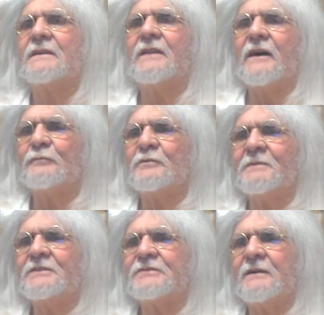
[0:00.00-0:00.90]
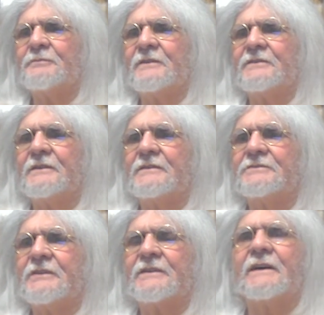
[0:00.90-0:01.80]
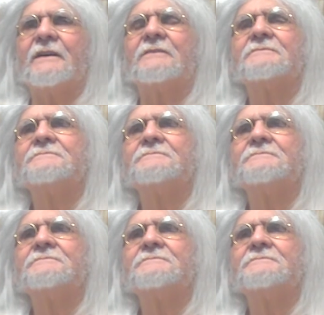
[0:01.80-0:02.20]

That would be something to Uh, check out.